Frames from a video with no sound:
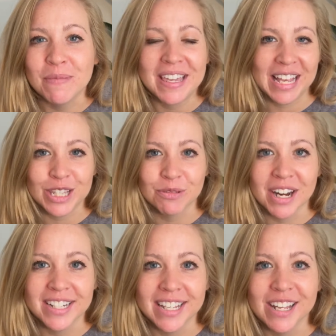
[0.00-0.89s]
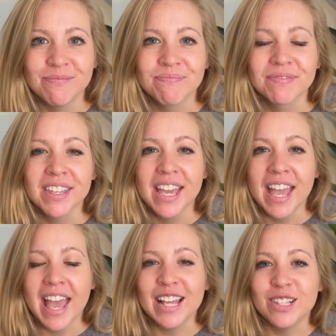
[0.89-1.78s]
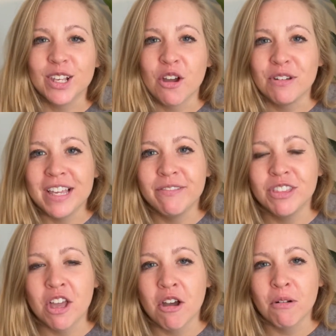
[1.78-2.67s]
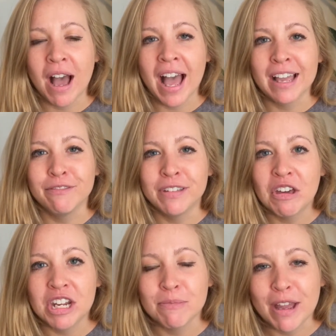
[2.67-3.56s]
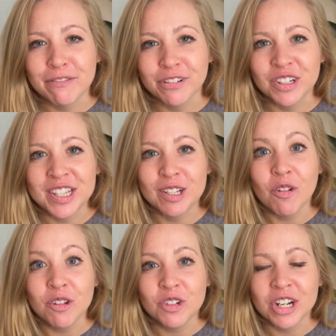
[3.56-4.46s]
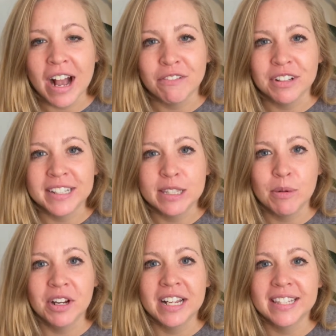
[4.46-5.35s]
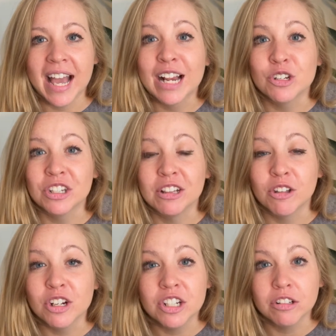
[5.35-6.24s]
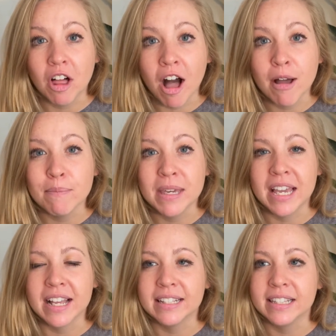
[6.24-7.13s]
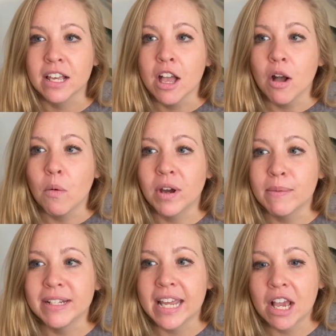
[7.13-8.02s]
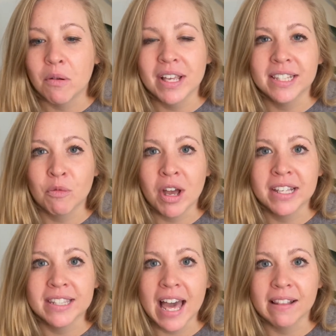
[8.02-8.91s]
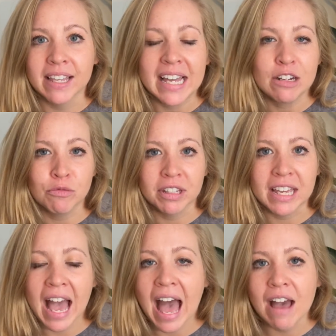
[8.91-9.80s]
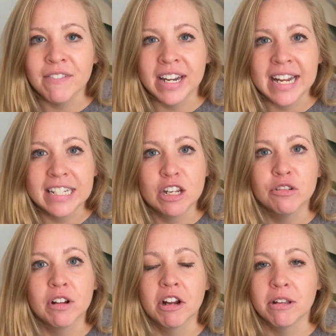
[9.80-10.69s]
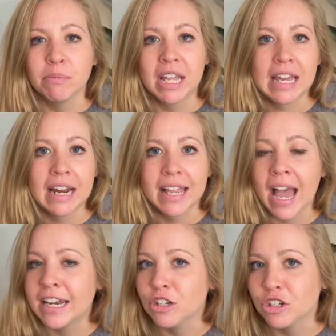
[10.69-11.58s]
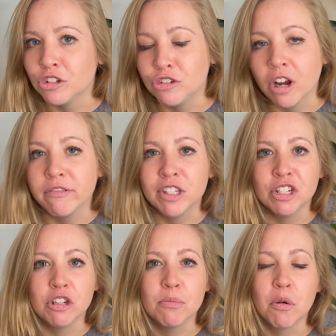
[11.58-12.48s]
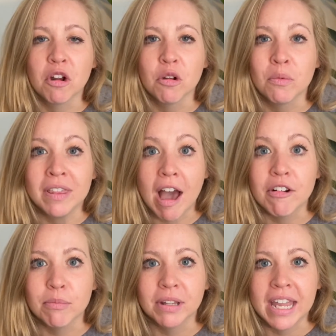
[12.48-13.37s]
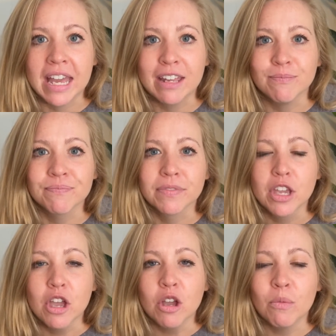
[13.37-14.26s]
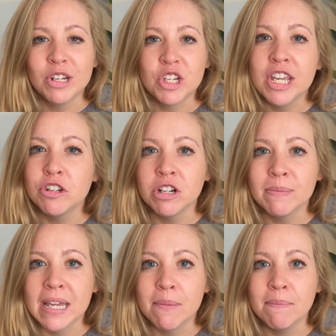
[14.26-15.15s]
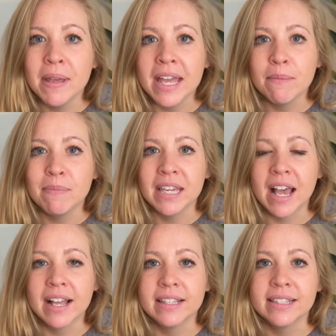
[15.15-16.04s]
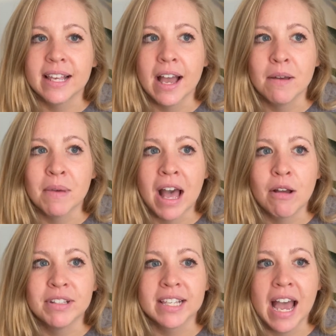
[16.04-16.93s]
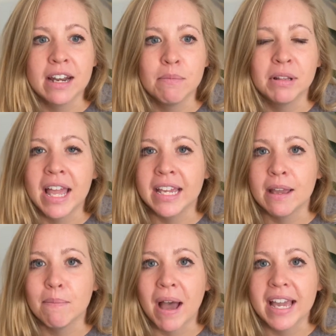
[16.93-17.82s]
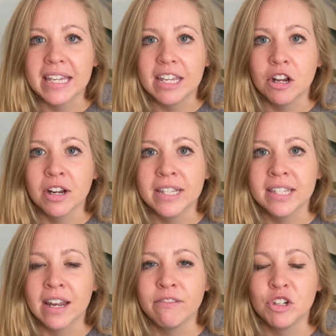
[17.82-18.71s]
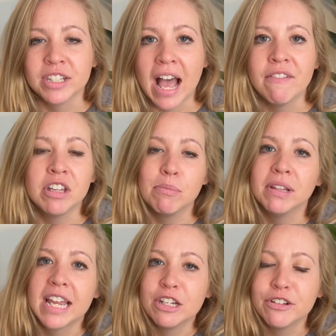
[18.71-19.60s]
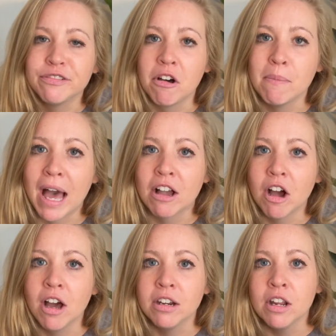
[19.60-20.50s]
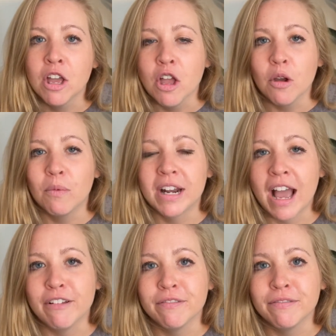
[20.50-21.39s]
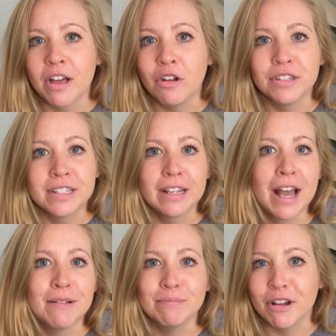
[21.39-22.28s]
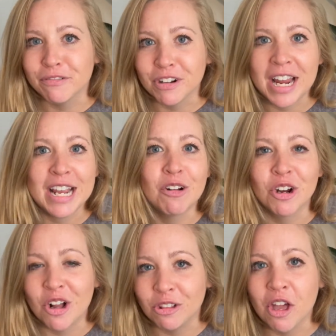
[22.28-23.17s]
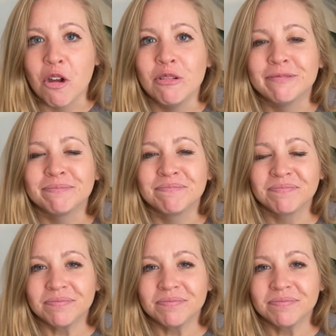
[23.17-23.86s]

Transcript: And that's what I did. And so even though I failed at my first solo travel experience, I actually learned a lot, because one of my takeaways was that I didn't really have an itinerary plan. I kind of just drove to Newport without a plan, which hindered me a bit because I was kind of playing it by ear instead of just having a plan to fall back on when I felt afraid or alone.